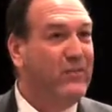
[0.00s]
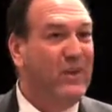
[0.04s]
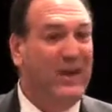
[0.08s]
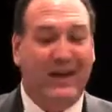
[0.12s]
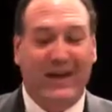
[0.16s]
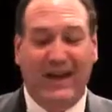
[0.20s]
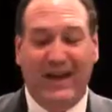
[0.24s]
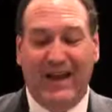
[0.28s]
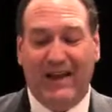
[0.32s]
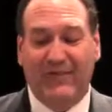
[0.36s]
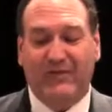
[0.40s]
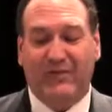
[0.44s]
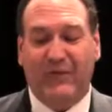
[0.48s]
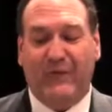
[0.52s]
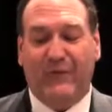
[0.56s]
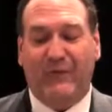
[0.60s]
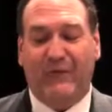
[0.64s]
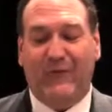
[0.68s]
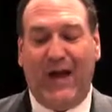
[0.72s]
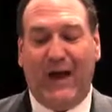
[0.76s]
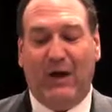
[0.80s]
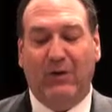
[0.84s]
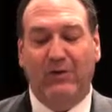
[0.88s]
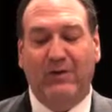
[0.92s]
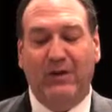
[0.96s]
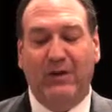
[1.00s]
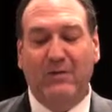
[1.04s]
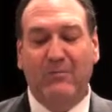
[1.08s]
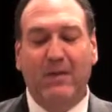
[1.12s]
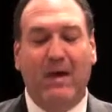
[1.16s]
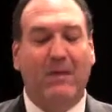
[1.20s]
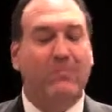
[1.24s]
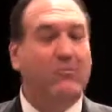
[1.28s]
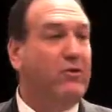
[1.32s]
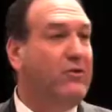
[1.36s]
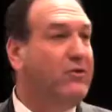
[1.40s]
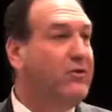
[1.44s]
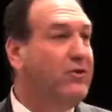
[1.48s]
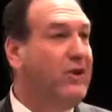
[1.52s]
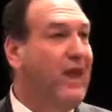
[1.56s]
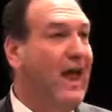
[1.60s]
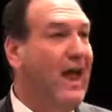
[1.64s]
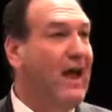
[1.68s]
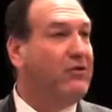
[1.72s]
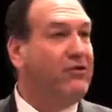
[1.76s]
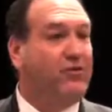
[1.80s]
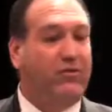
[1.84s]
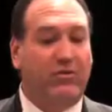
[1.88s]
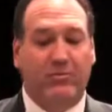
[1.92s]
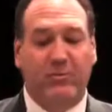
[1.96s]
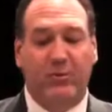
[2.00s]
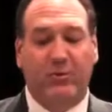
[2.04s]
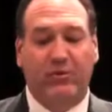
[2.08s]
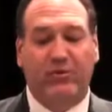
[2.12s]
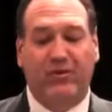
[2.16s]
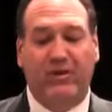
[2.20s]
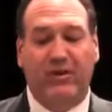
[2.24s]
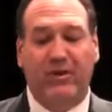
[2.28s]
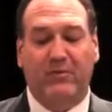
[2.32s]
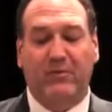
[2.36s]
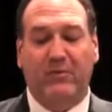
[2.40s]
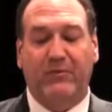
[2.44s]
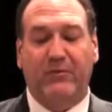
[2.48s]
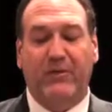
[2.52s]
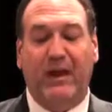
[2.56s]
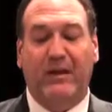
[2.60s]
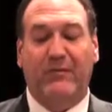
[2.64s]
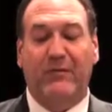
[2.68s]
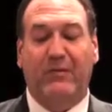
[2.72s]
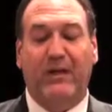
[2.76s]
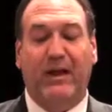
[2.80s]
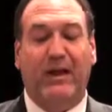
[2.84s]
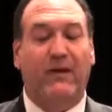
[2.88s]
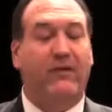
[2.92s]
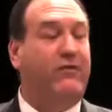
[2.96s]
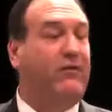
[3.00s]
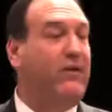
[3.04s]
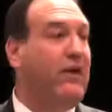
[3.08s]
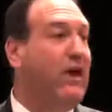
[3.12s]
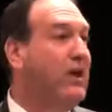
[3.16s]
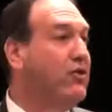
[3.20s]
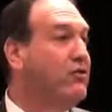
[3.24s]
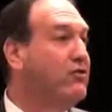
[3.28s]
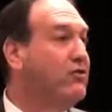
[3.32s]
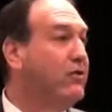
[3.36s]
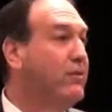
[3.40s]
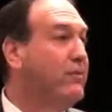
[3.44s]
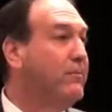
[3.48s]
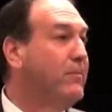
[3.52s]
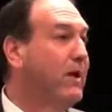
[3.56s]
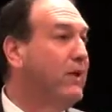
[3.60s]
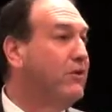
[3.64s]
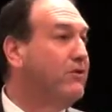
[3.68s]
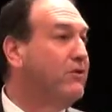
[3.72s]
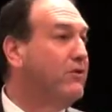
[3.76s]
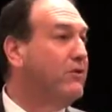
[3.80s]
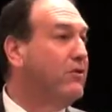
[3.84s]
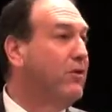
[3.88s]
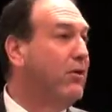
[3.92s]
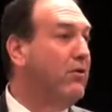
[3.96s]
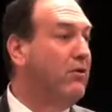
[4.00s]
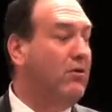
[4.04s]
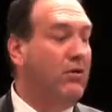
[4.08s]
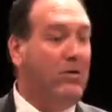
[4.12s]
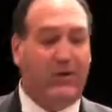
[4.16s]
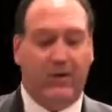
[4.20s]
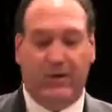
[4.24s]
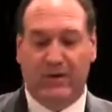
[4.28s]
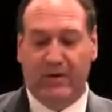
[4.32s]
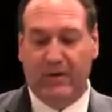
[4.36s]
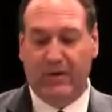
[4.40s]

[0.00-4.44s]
He is a founding member of the National Museum of Naval Aviation in Pensacola,